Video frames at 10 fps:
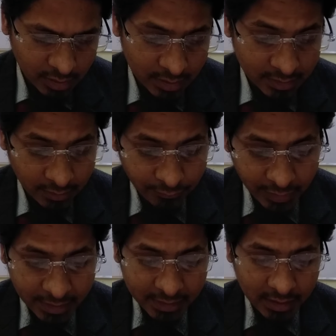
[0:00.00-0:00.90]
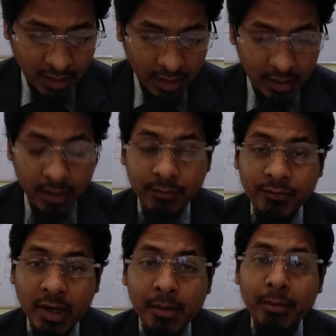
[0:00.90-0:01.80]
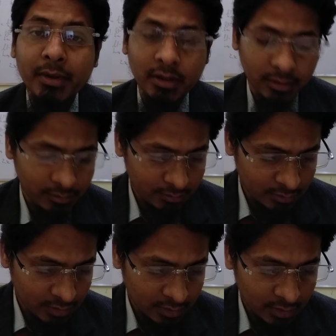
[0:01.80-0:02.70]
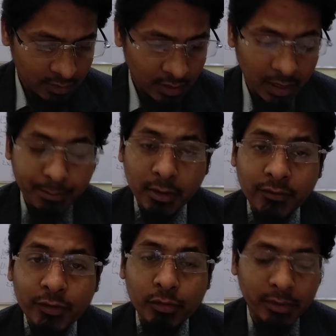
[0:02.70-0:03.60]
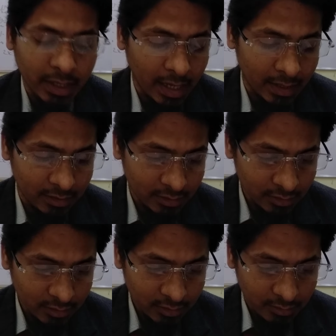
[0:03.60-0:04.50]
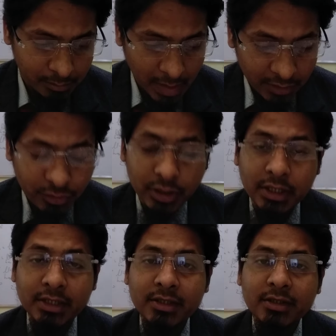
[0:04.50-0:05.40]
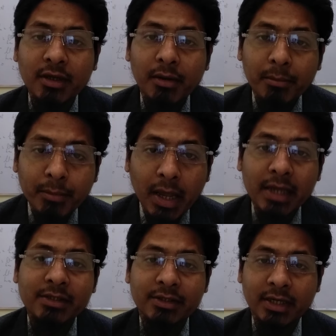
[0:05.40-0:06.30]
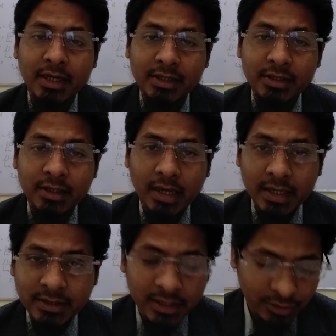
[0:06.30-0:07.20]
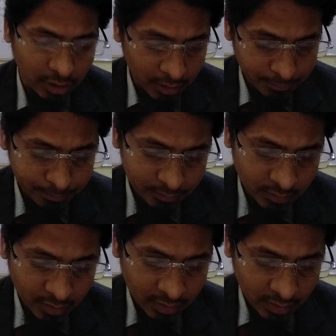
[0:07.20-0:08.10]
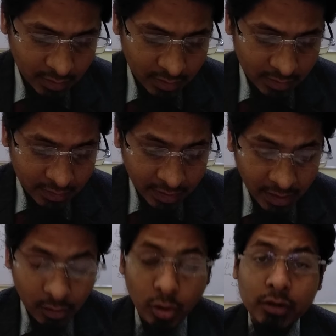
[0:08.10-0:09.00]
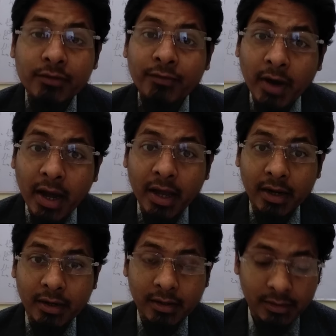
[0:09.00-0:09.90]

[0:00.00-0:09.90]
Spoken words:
Some waste are inflammable, like perfume can, batteries, plastic, etc. They can cause fire.